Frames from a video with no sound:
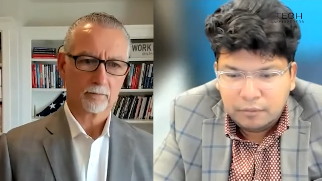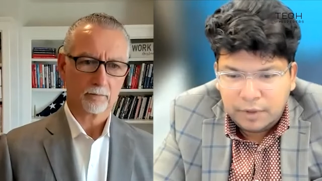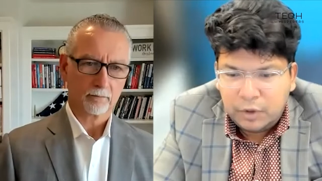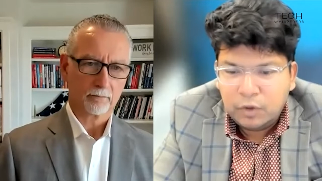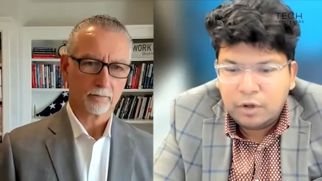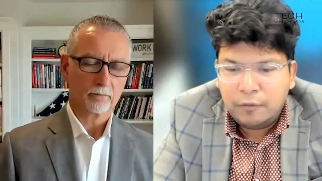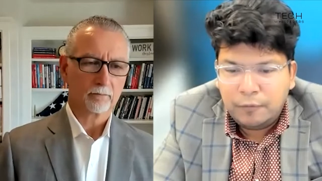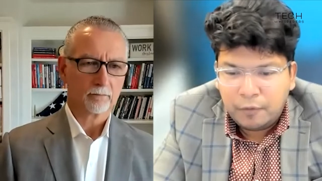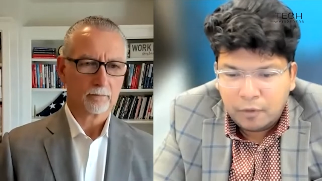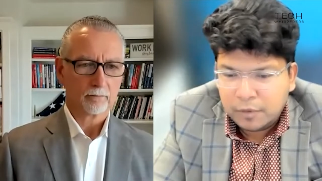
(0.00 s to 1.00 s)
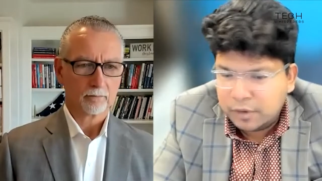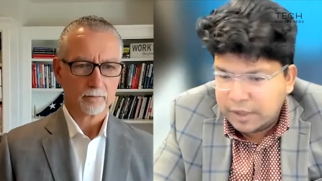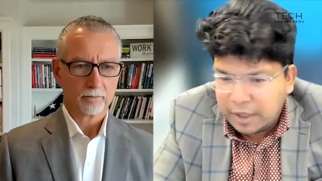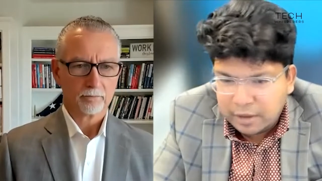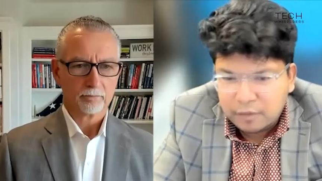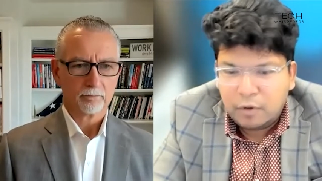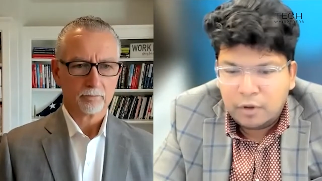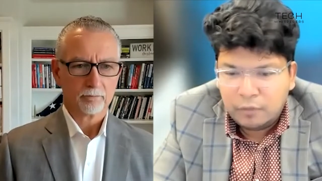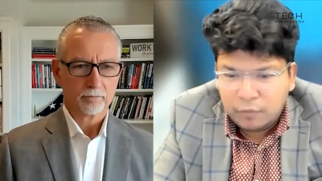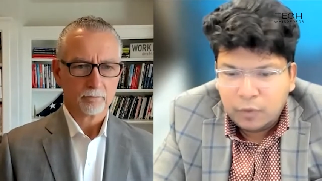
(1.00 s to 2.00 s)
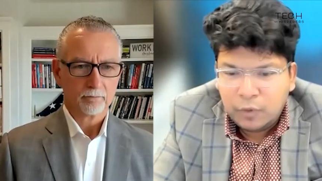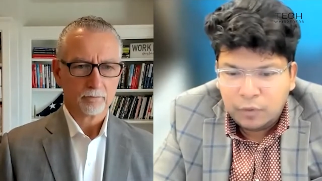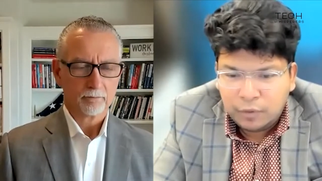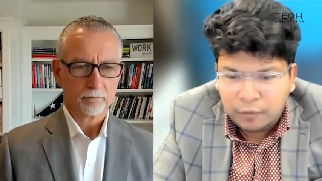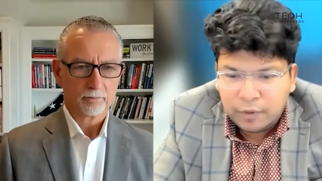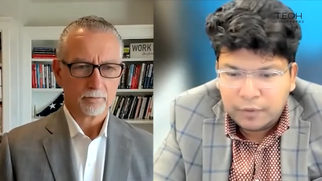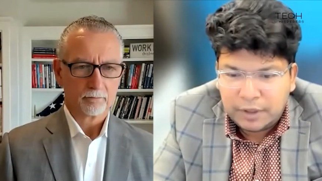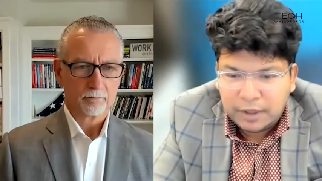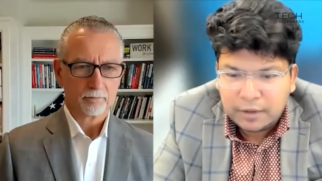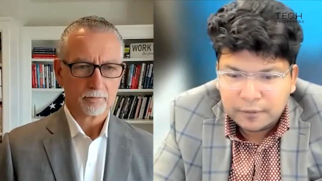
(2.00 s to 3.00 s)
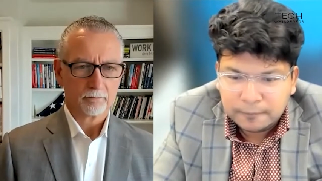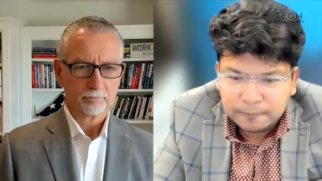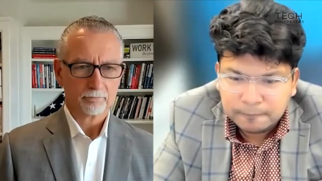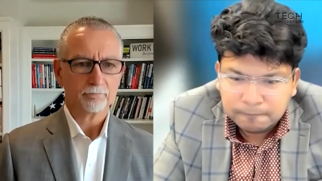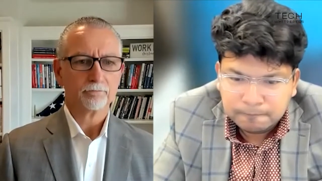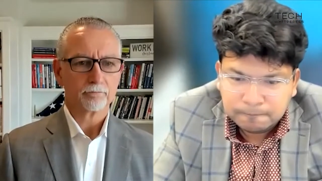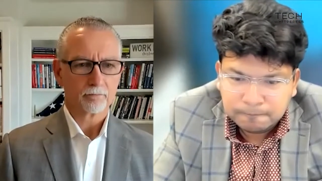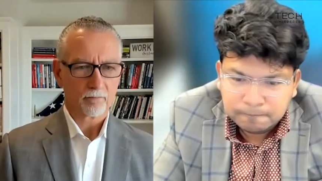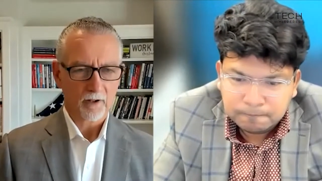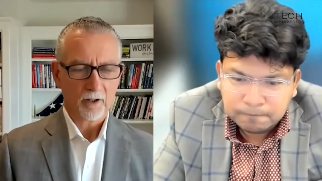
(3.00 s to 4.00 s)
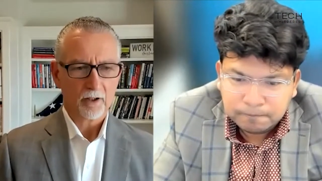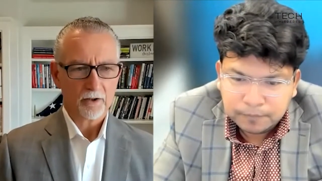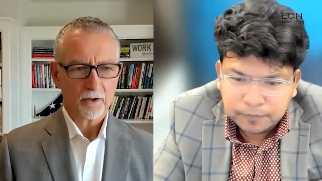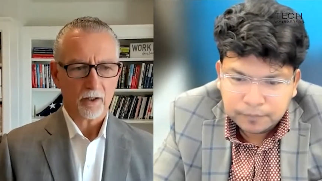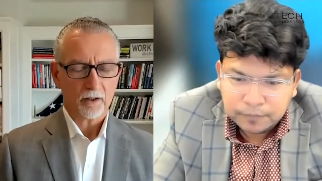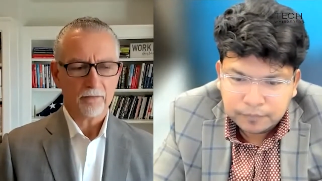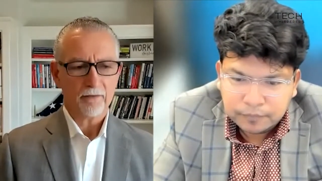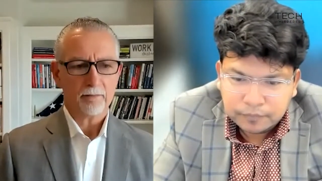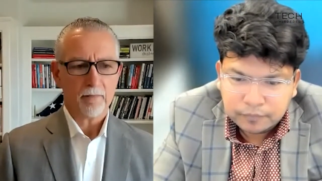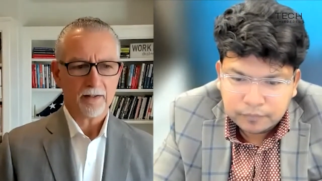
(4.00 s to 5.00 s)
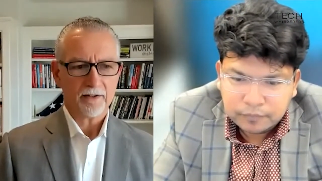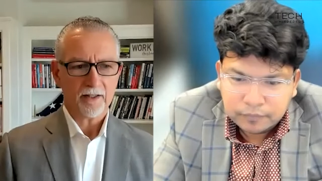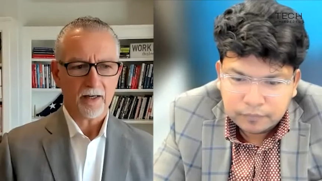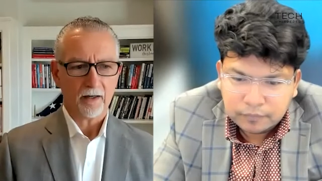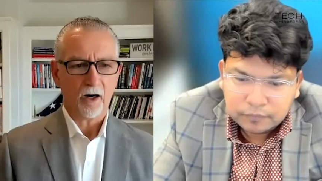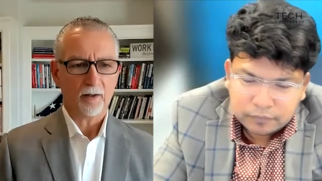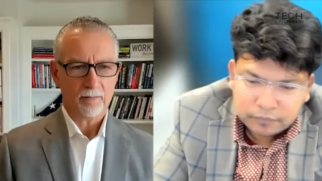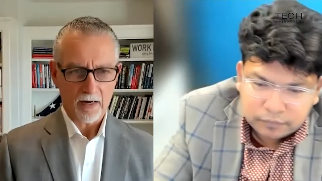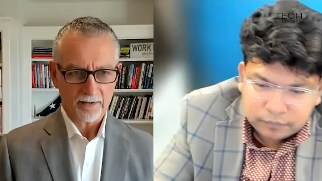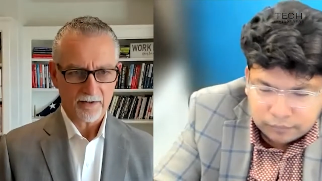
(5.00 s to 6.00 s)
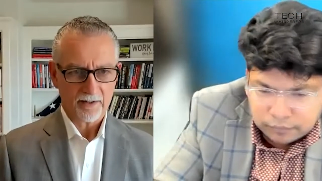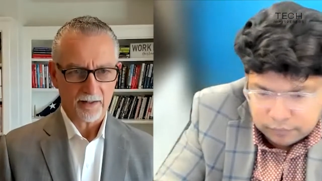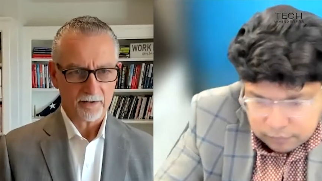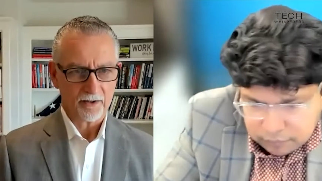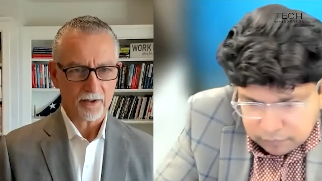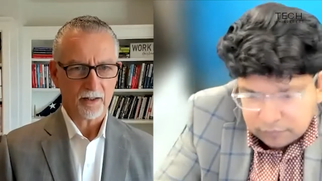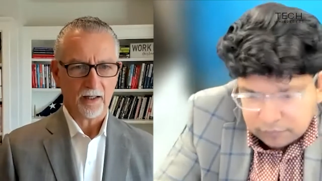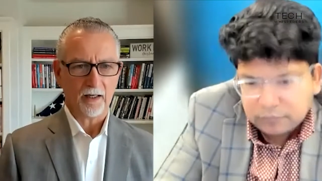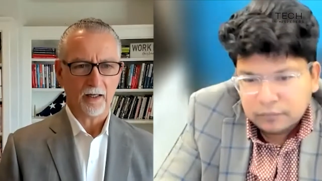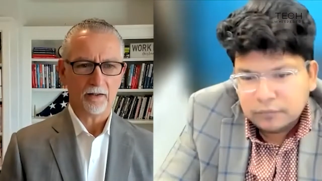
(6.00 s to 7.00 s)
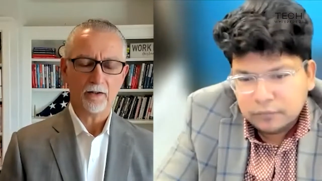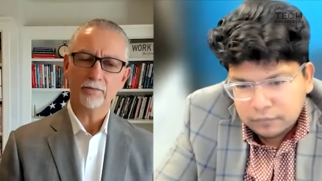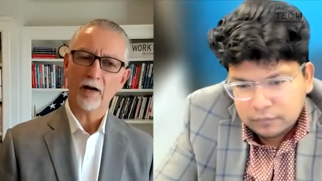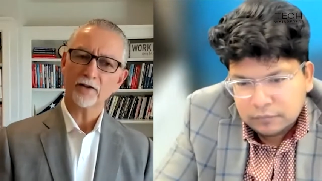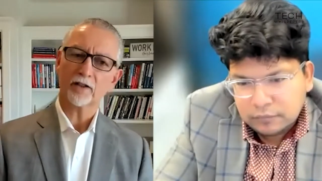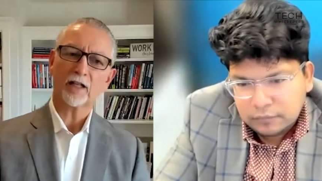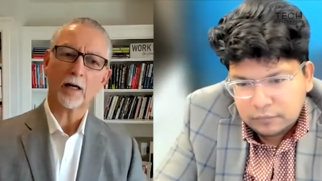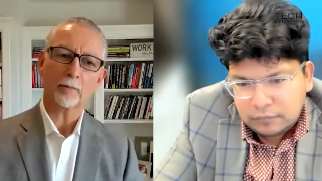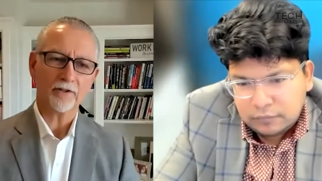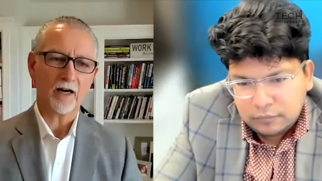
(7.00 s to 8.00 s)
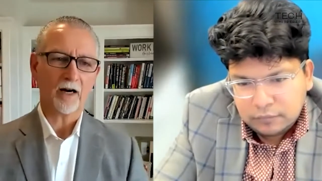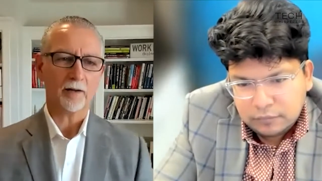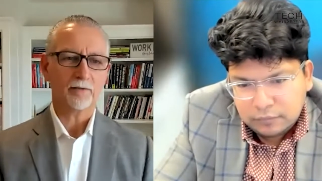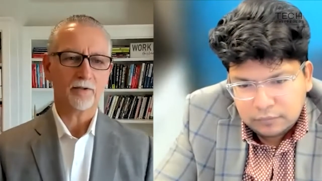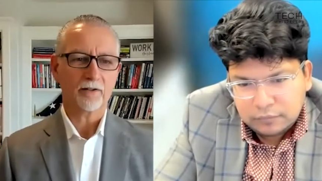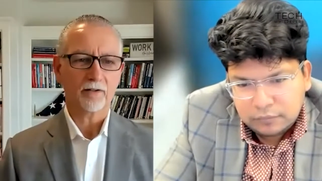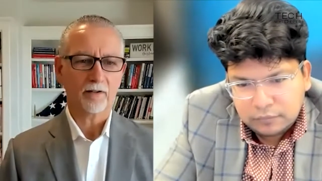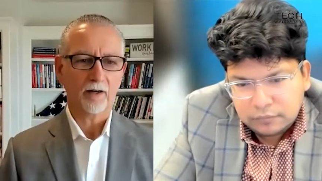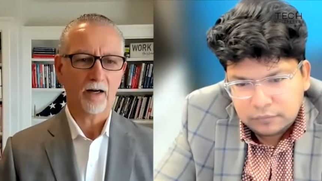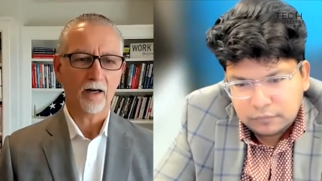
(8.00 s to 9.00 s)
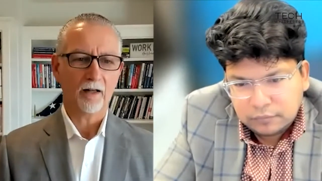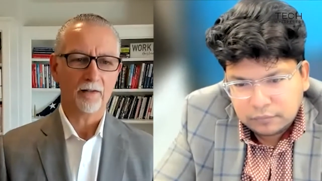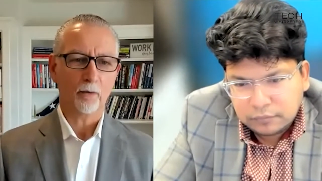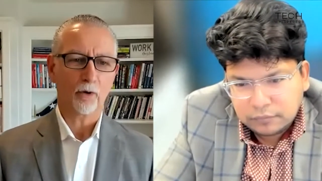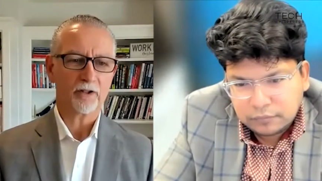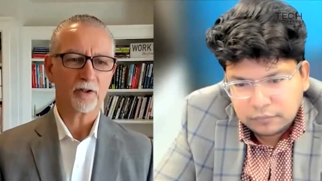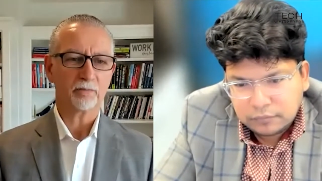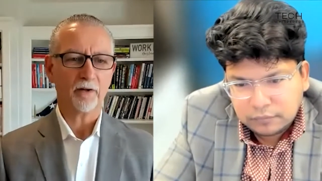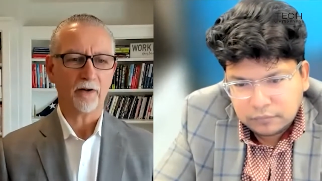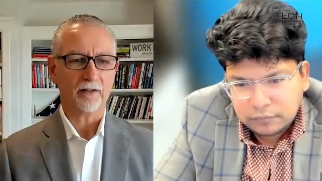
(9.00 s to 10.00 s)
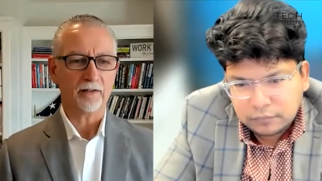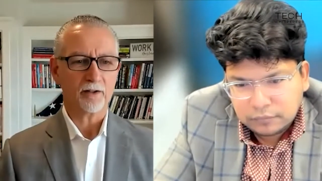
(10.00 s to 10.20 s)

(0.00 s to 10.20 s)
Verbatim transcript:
Speaker 1: We need to conform. So that is what we would do over a weekend.
Speaker 2: So I love the mindset on mindsets, and you've mentioned a couple times uh, the word spirit,